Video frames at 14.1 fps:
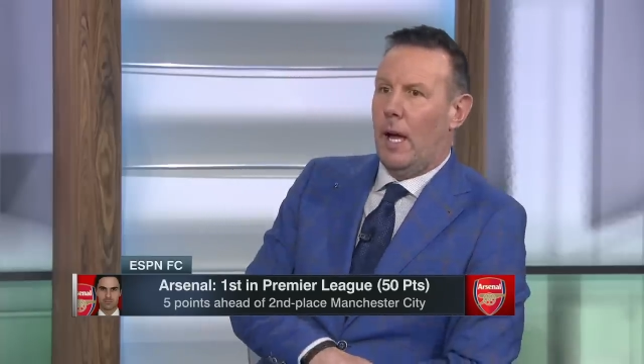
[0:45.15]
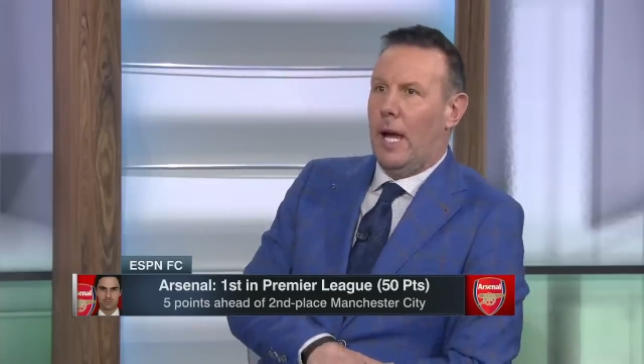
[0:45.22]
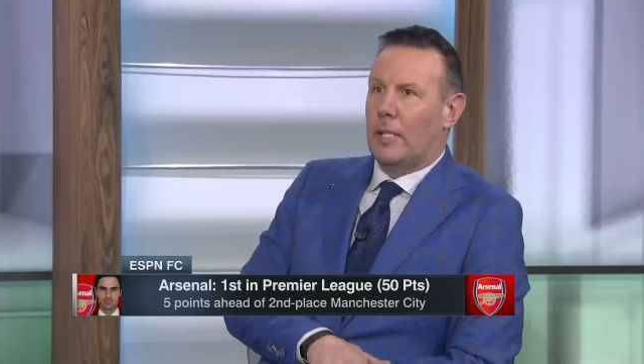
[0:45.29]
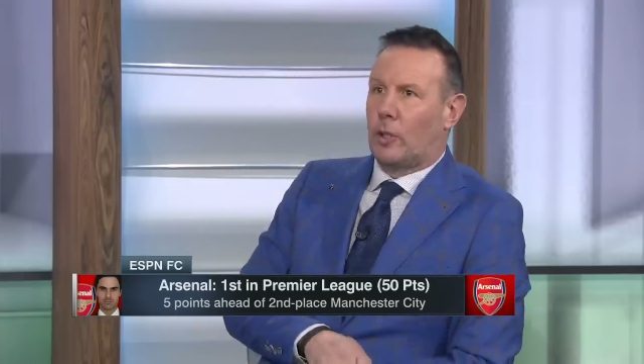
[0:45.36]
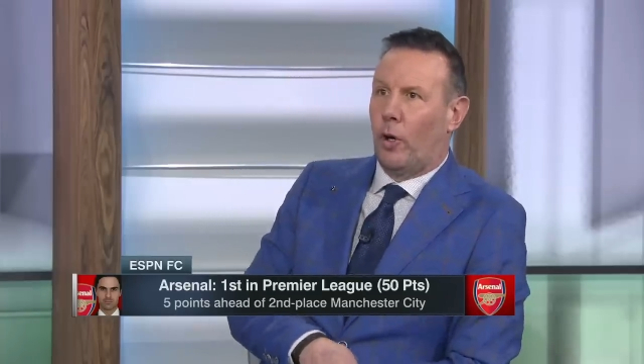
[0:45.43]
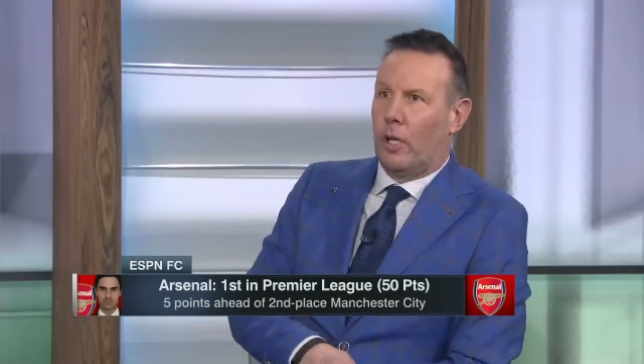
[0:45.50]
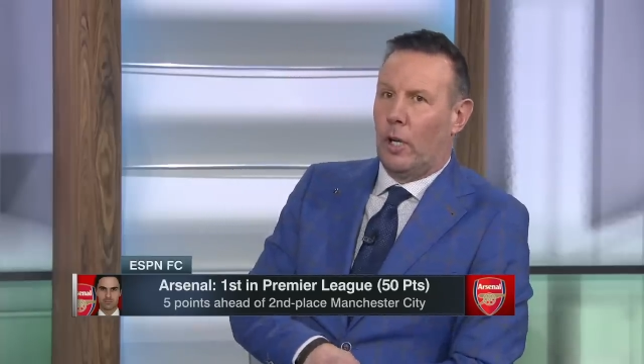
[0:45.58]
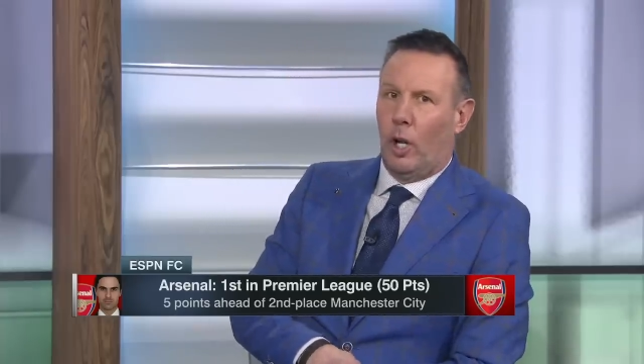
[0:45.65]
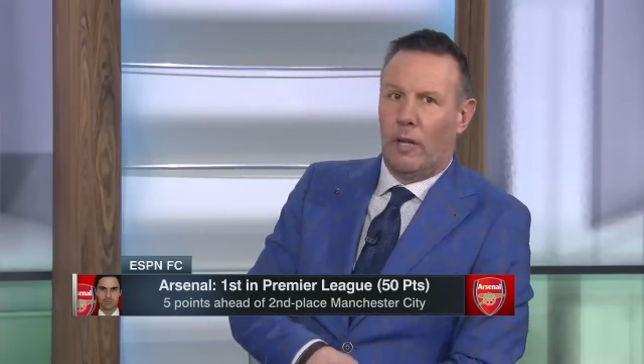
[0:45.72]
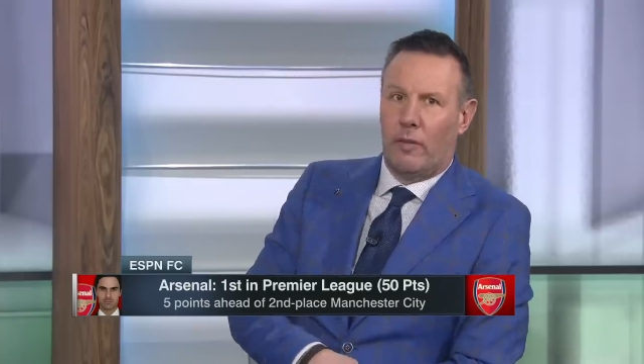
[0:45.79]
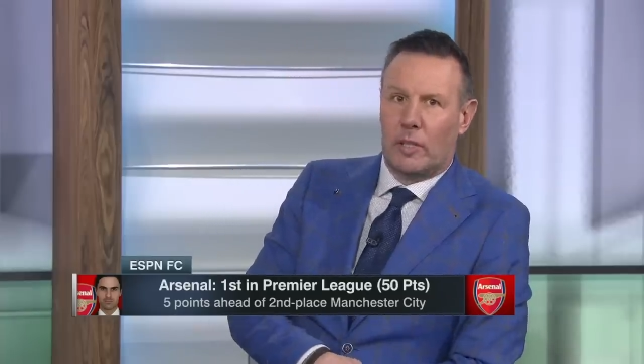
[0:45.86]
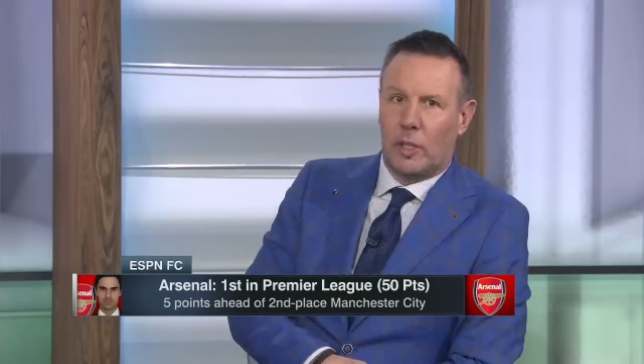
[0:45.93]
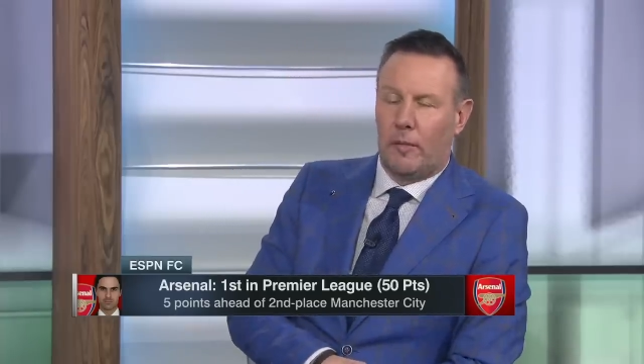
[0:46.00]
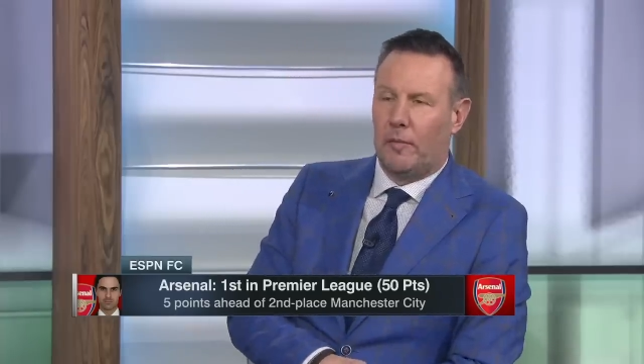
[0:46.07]
is going to all of
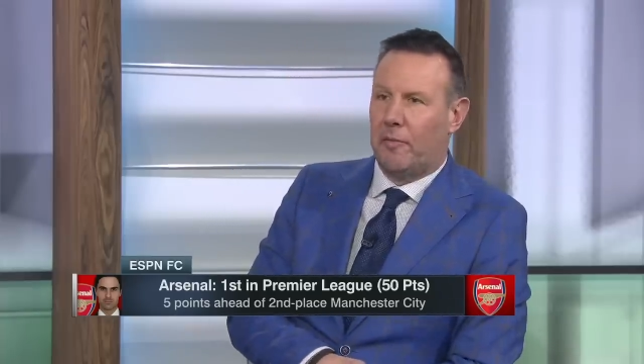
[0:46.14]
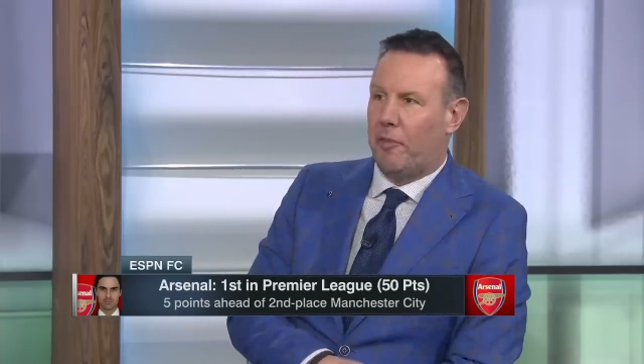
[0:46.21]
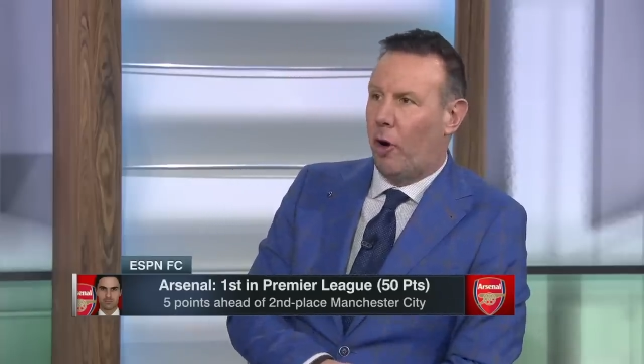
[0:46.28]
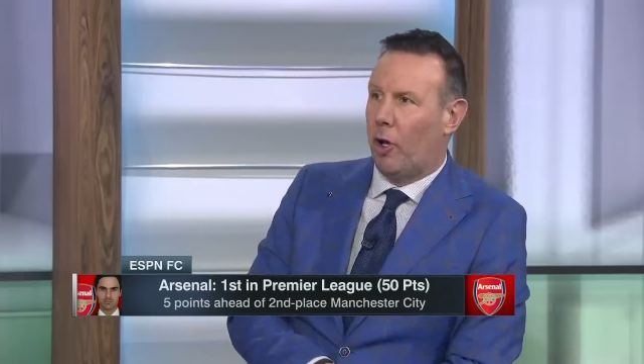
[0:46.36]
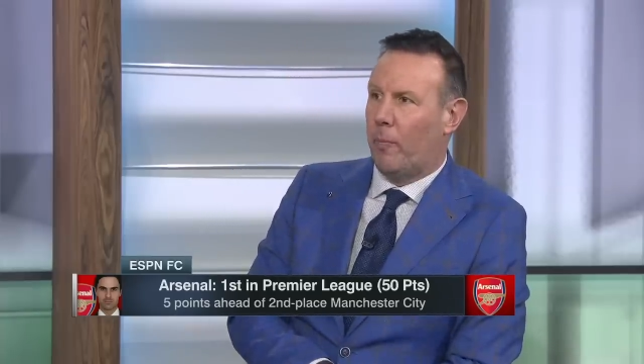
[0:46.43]
a sudden fall